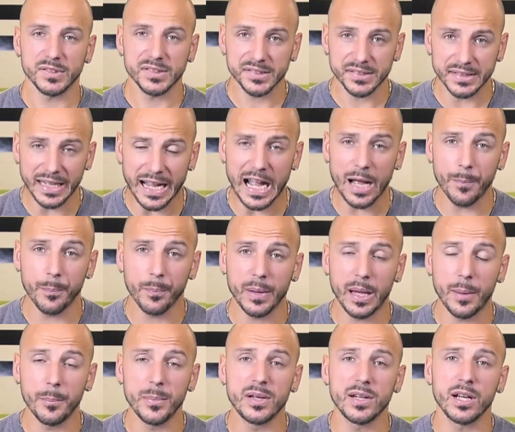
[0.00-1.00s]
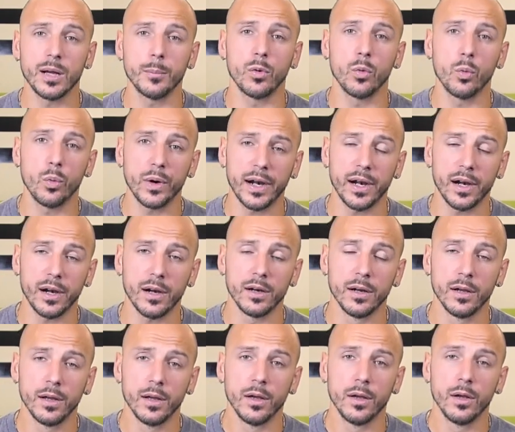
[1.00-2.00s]
Stop and become aware
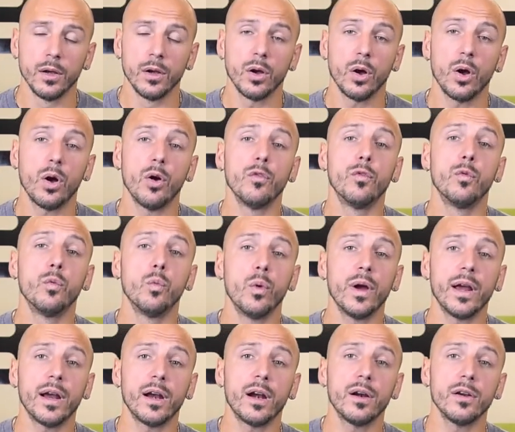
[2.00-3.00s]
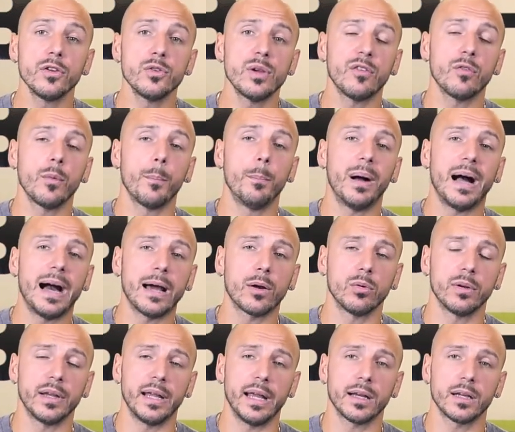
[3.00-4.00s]
of where you have a
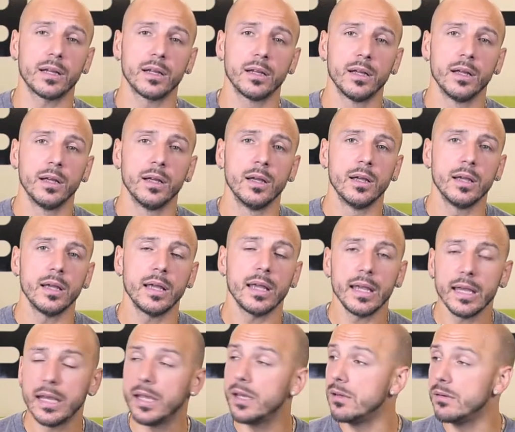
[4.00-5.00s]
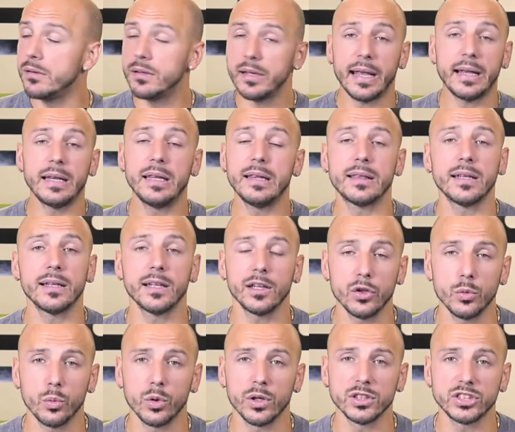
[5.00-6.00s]
bottleneck in anything that
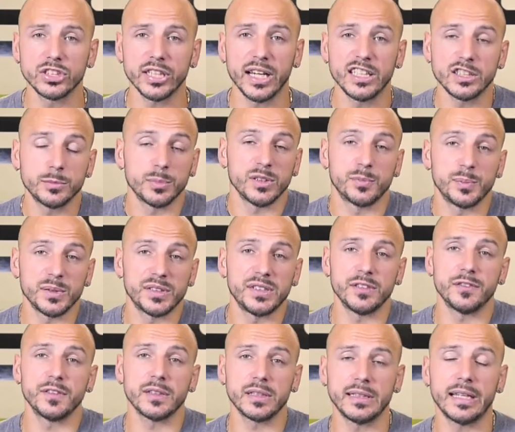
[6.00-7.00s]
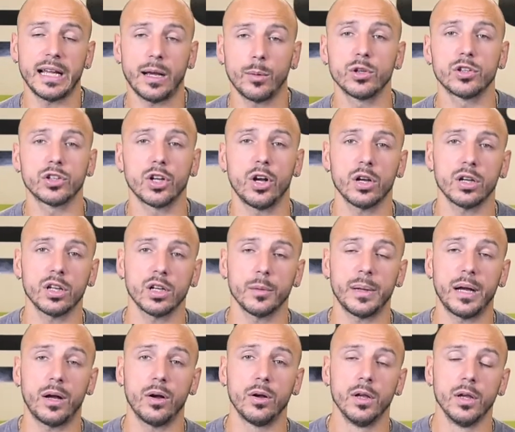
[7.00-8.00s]
you want to change, but specifically now we're talking
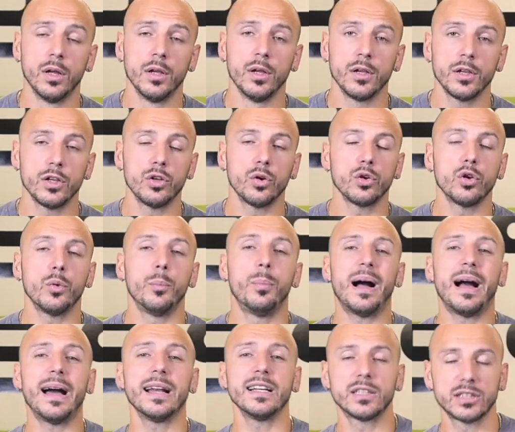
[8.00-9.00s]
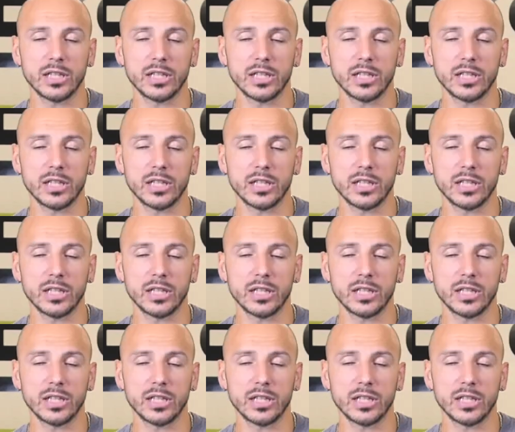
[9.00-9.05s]
about, you know, your body